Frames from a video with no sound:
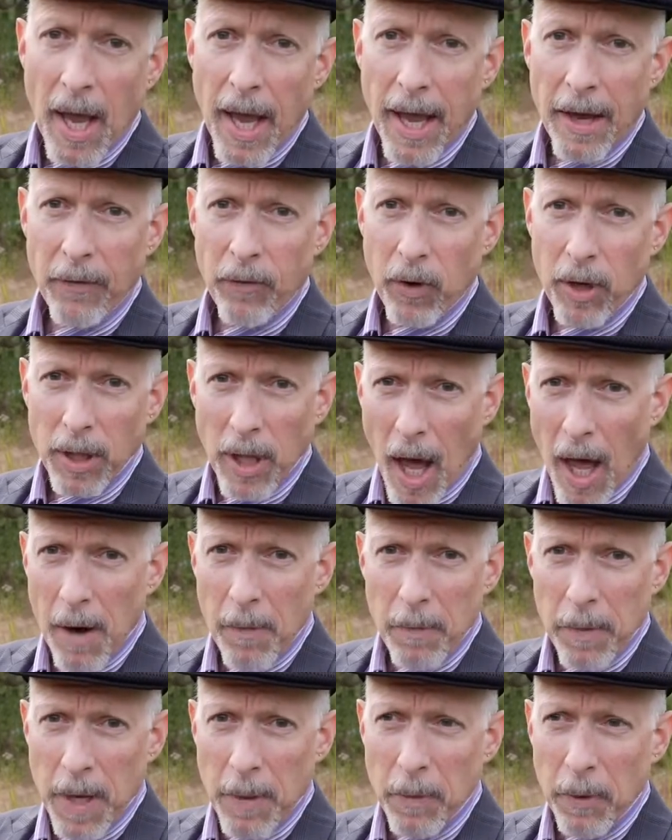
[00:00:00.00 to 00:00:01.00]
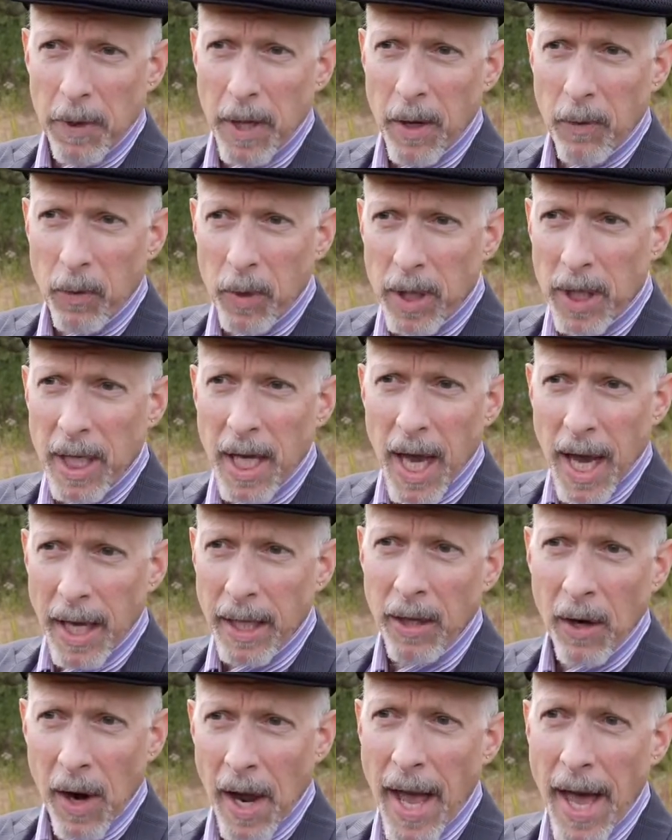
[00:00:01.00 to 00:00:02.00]
And for a lot of people, they really
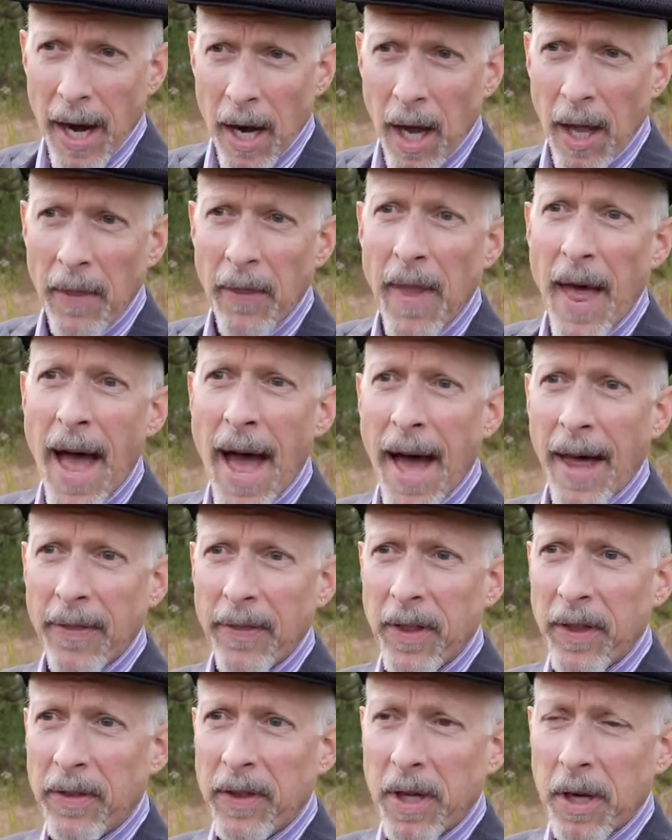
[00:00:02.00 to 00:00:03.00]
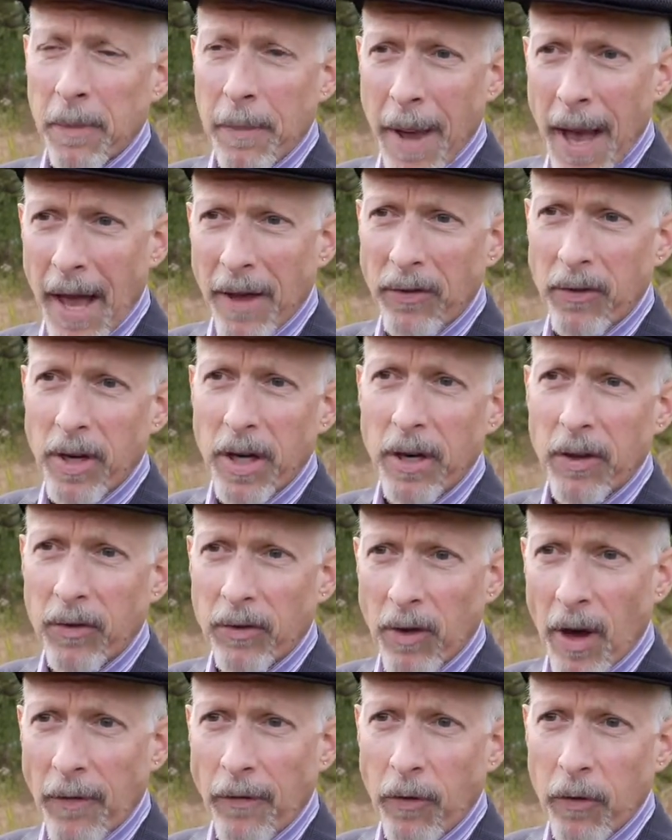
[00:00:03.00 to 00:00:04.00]
hang their hat on that the capacity to
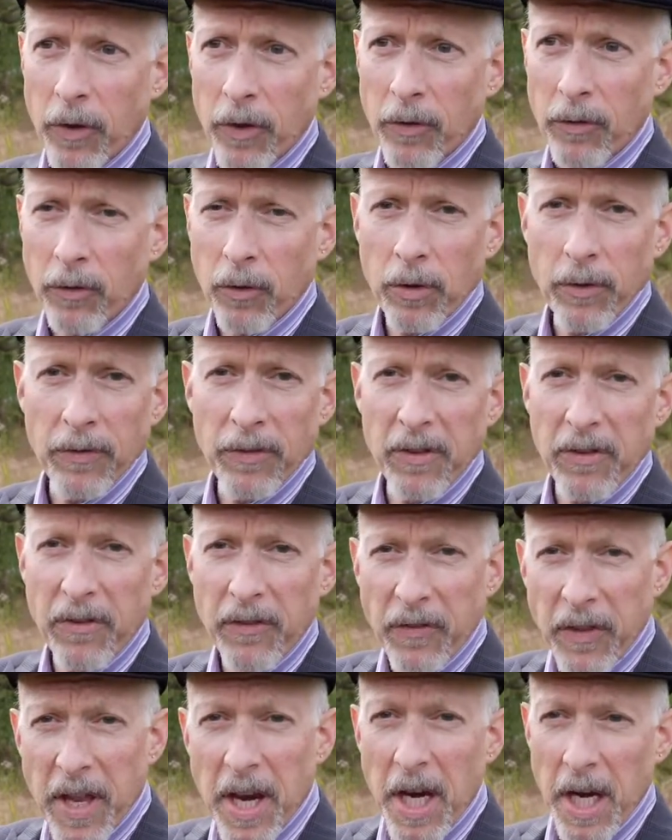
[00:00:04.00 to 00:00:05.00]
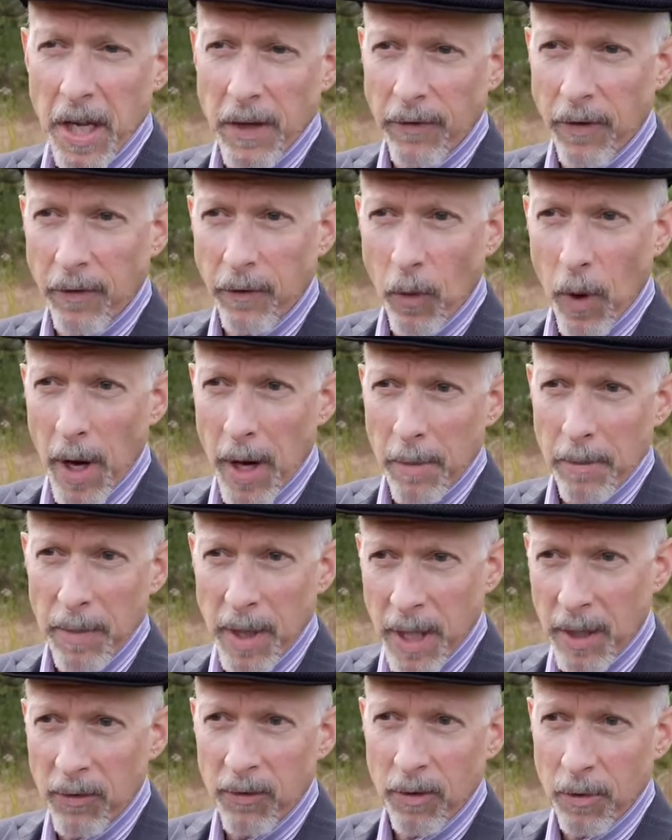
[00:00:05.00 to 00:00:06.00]
suffer is sort of definitive of what it
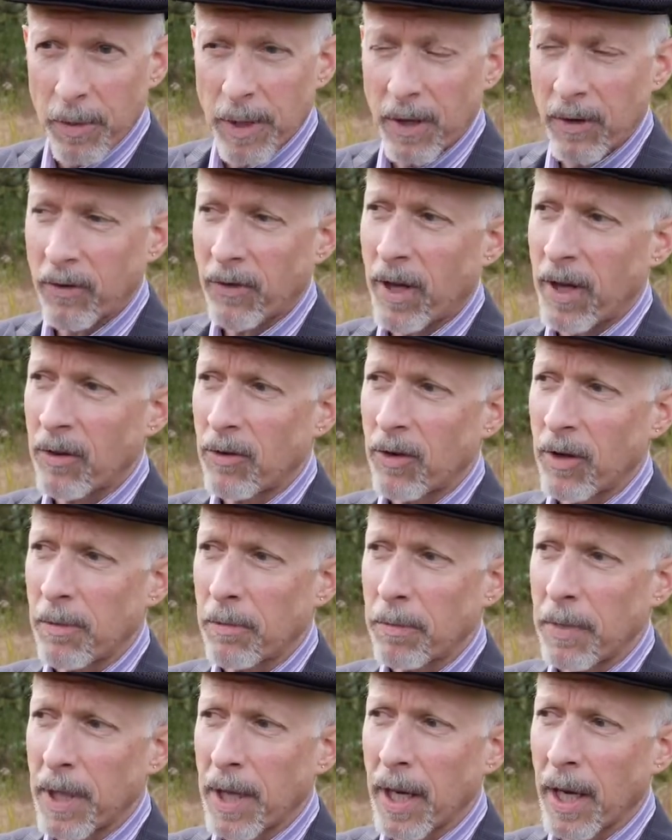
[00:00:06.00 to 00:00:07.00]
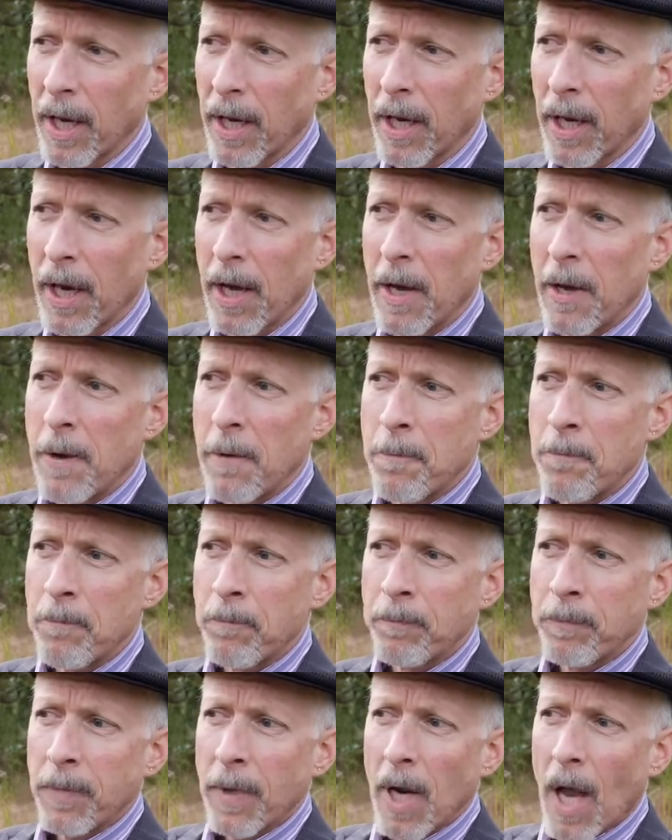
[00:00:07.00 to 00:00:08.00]
means to be a sentient being.
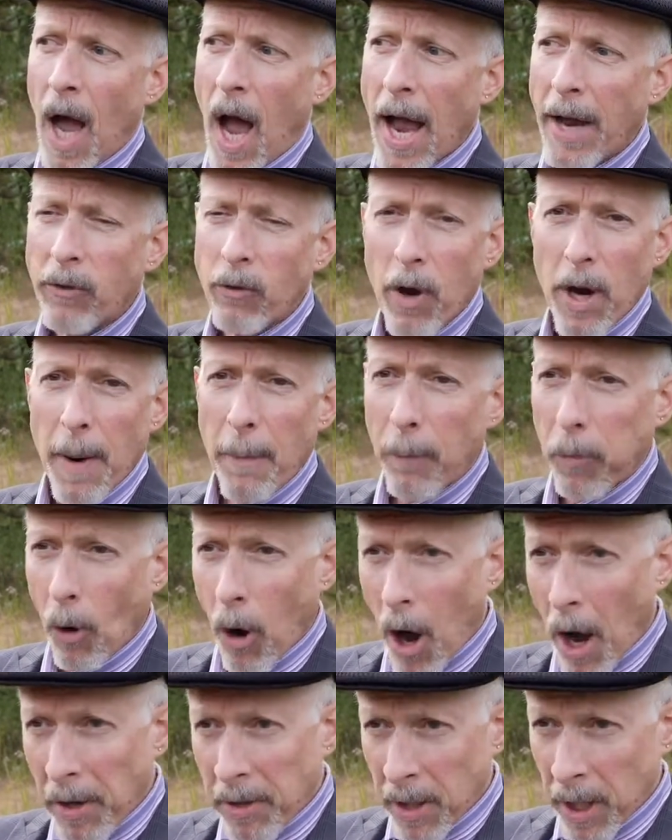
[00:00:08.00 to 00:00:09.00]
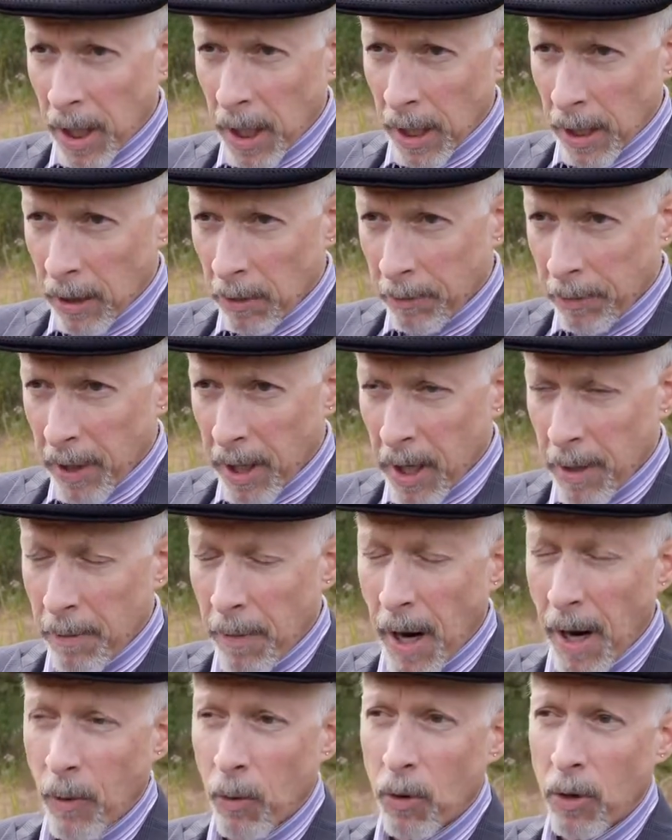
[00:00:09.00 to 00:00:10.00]
I try to broaden it a little bit in
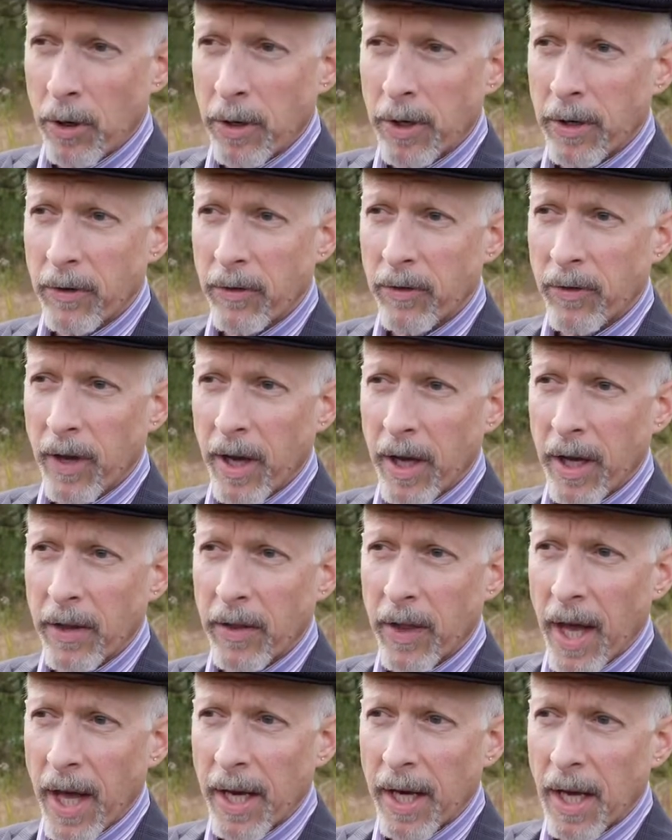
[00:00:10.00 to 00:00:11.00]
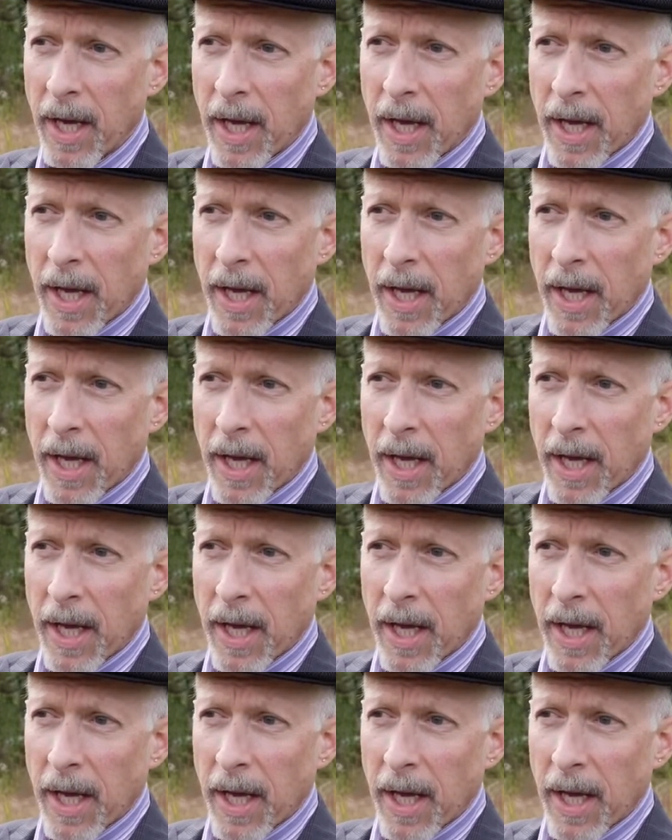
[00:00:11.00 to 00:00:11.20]
my work and say that